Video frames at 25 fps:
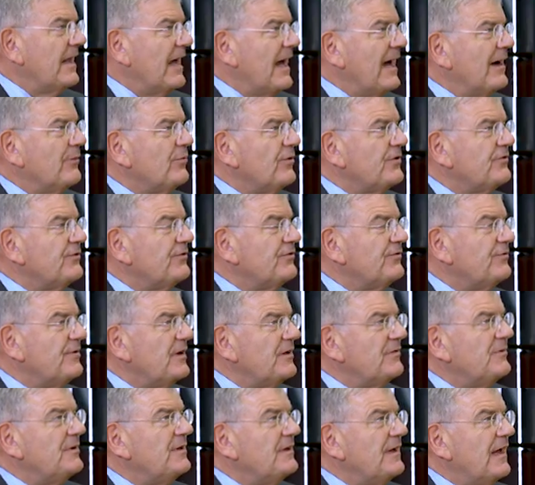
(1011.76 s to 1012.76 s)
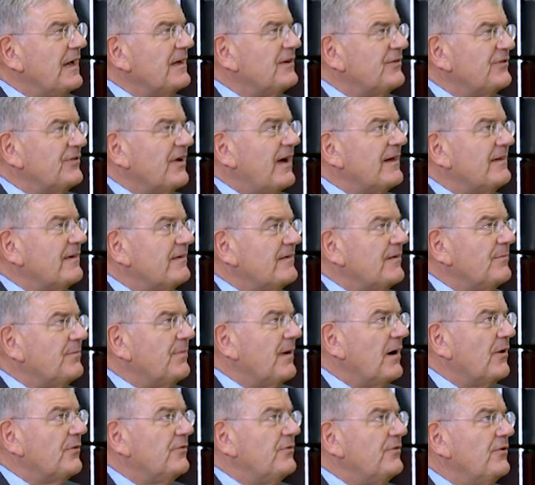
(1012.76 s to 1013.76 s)
Yeah, I was very excited
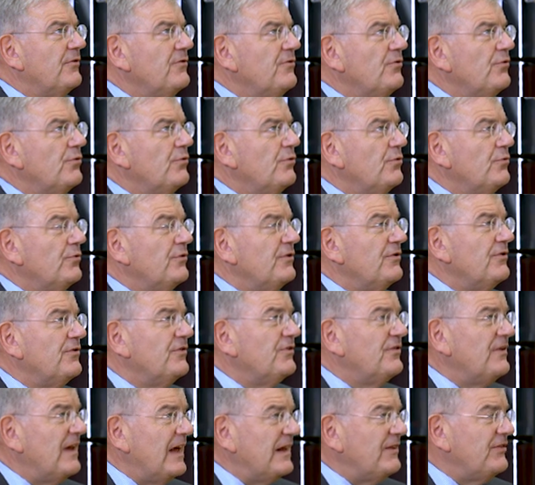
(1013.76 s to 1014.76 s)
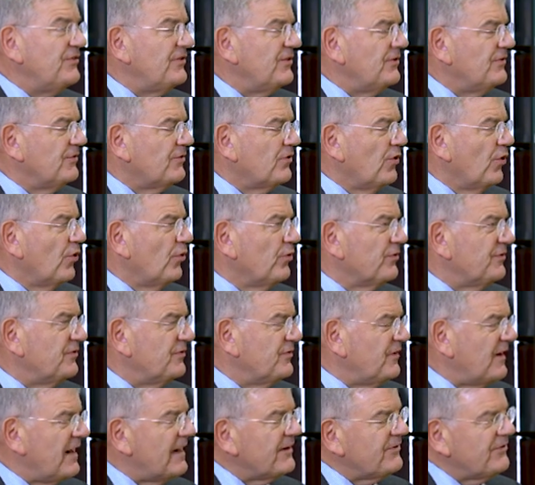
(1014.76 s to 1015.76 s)
about the new station called
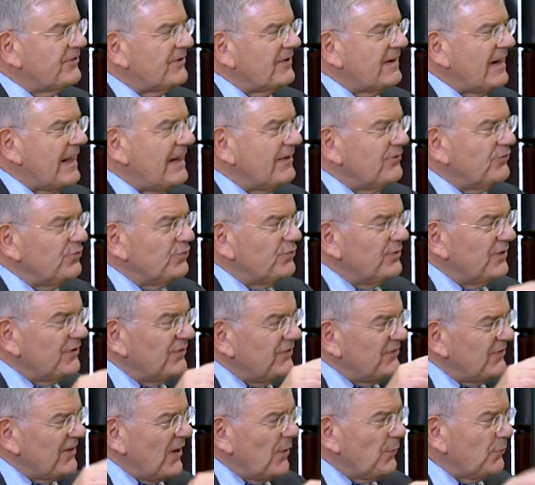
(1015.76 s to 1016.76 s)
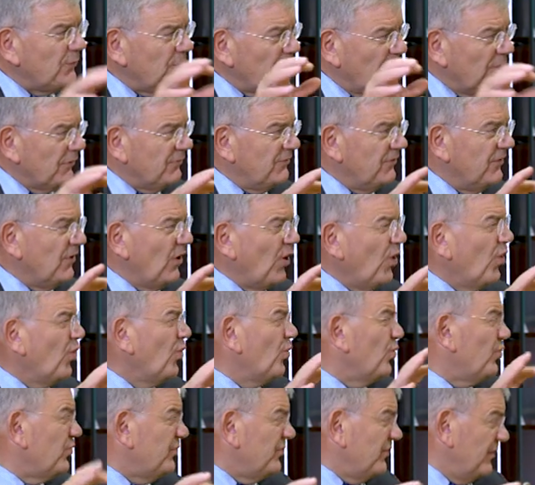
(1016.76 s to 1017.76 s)
Vaartse Rijn to the south of the
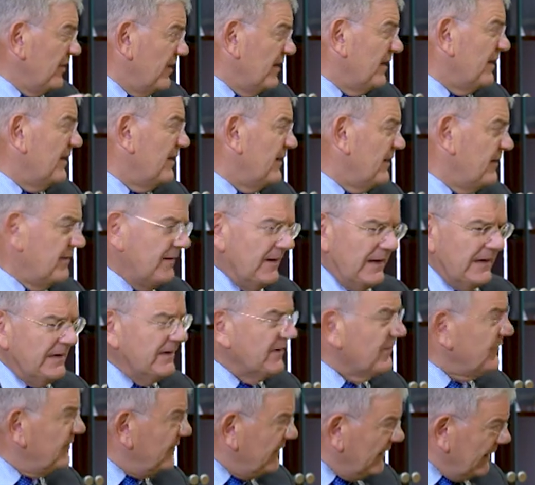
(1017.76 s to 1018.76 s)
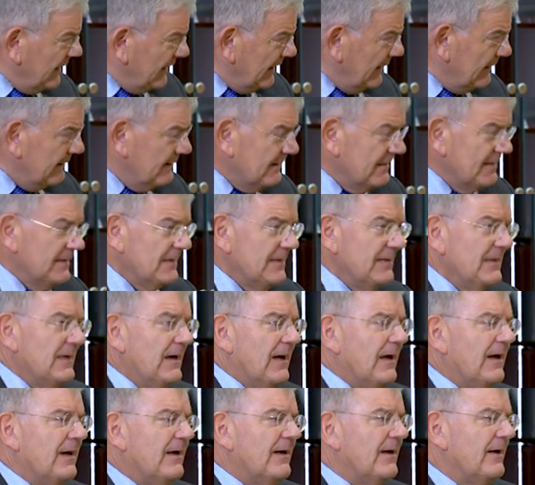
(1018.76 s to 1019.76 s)
old inner city,
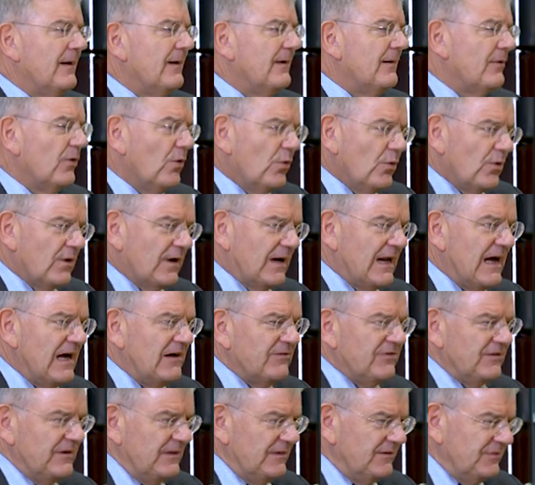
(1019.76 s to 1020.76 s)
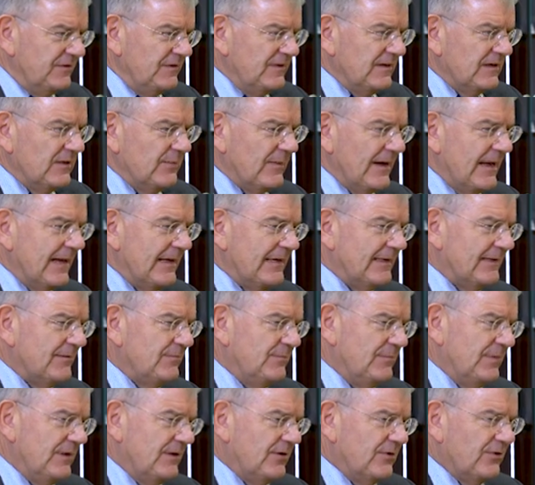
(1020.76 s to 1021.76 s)
Hoograven, Rivierenwijk,
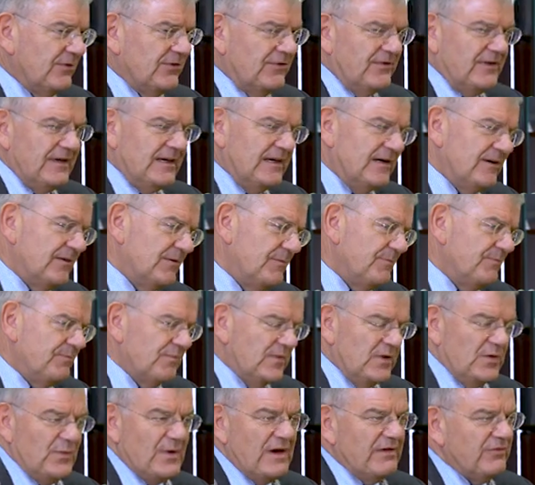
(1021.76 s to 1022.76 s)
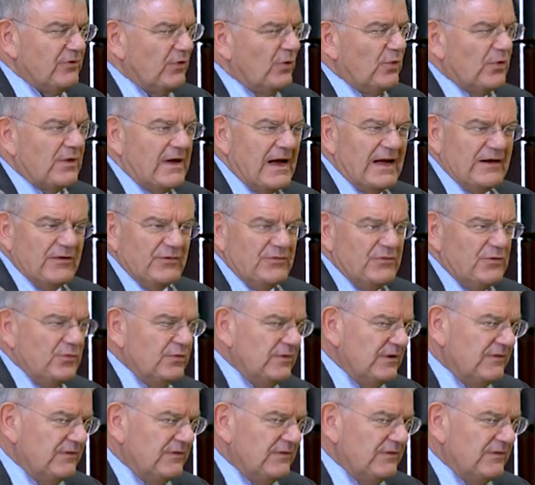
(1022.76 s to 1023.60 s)
because there you have all kind of new